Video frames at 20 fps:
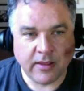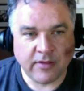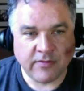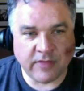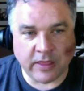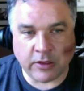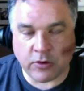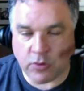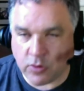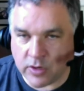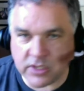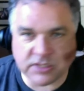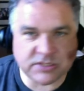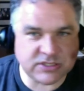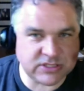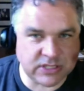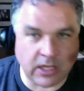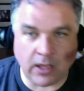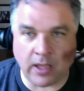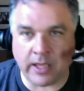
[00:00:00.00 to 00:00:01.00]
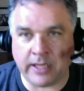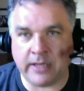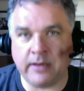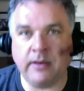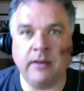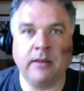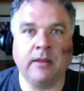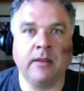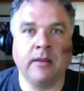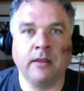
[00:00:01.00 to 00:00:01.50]
They couldn't
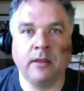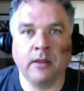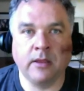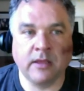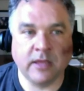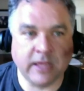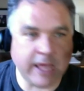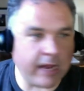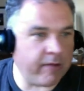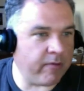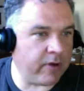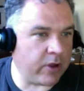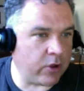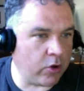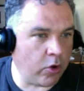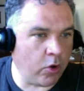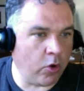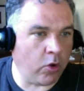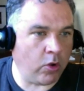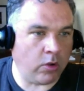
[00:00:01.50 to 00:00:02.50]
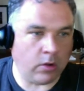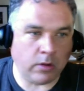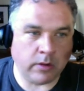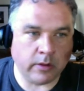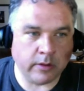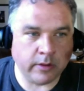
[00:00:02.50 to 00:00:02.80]
sign Gerrit Cole.